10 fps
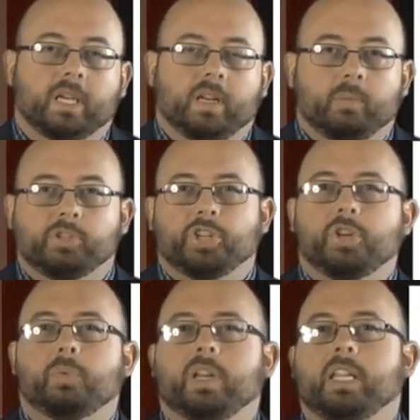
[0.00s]
Number
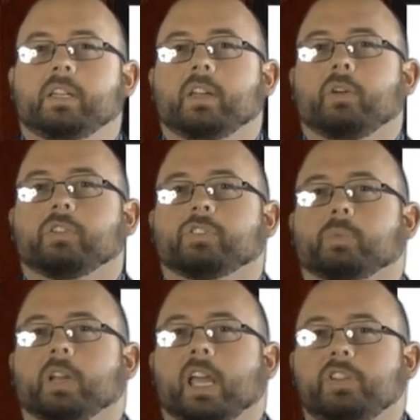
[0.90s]
two, we need to notice the
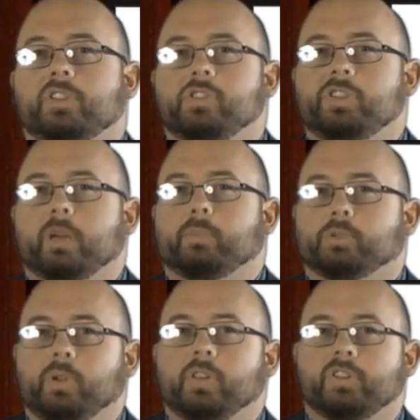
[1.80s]
relationship
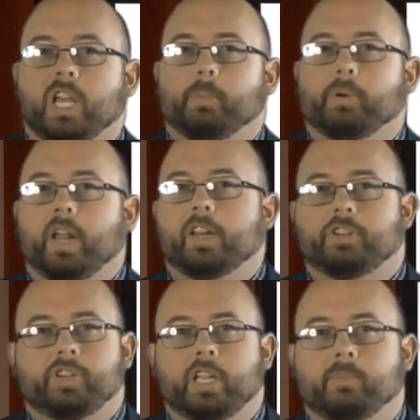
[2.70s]
between the shepherd and his
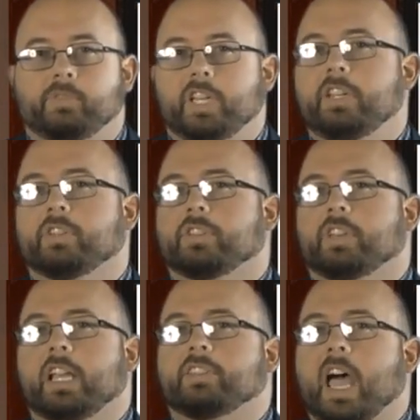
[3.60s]
sheep. Jesus
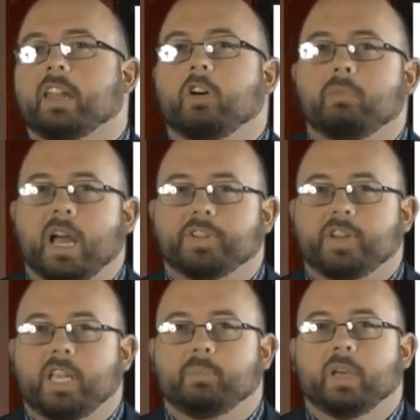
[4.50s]
says, "I know my
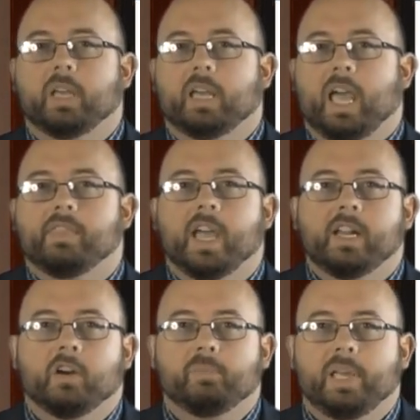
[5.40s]
sheep, and they
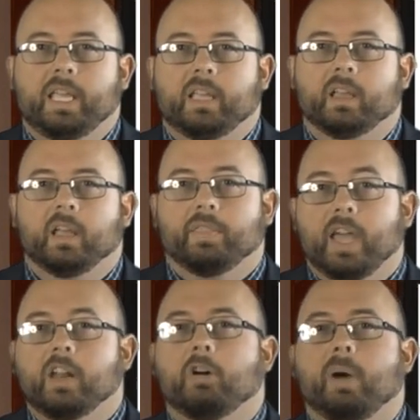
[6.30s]
know me.
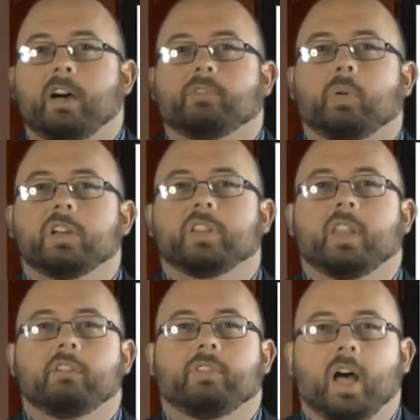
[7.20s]
They know my voice, and
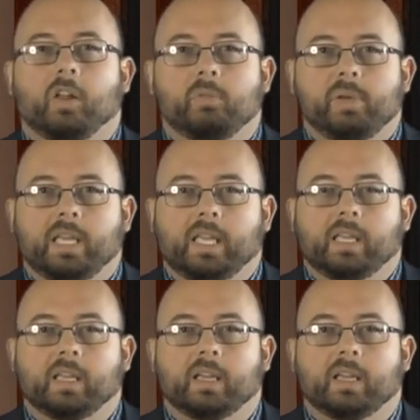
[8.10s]
they follow me."